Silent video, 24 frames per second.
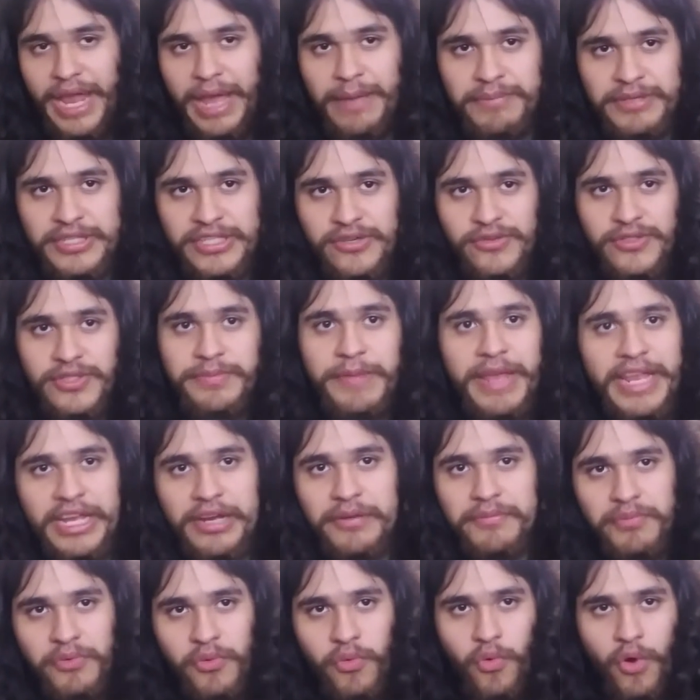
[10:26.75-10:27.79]
three episodes
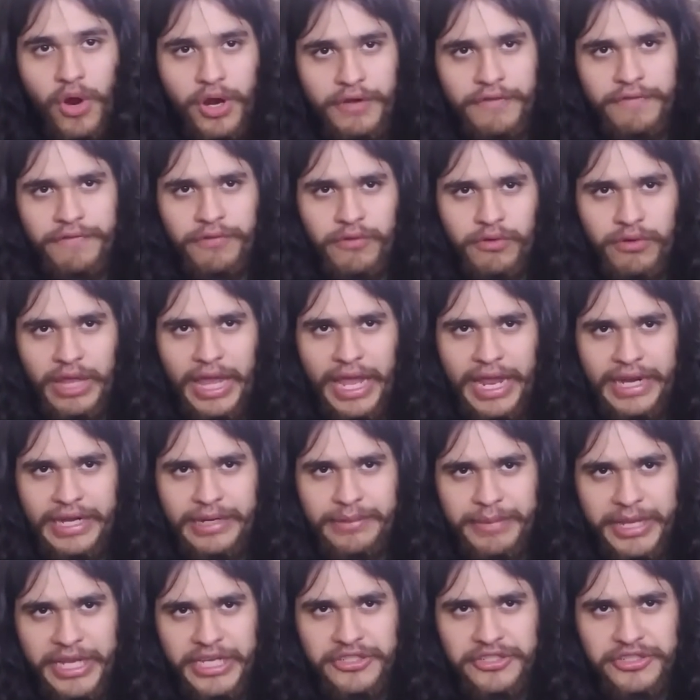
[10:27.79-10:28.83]
make up one full
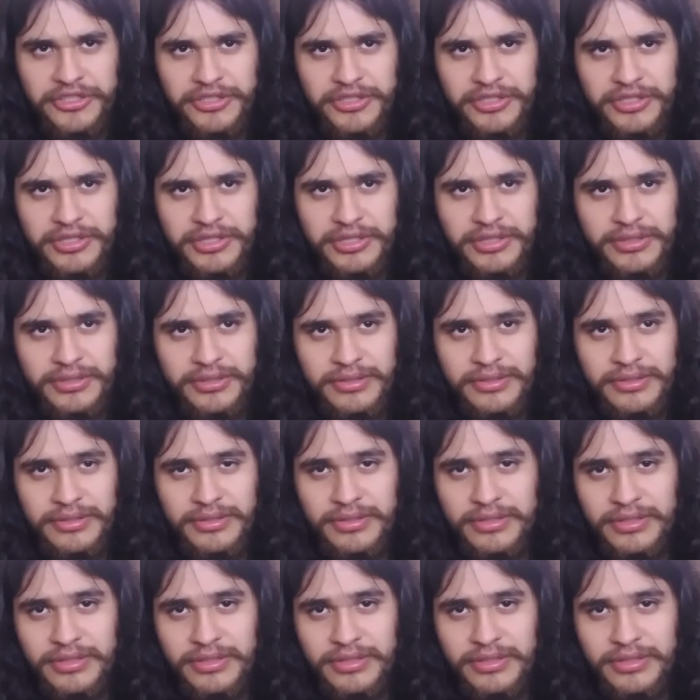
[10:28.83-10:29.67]
animation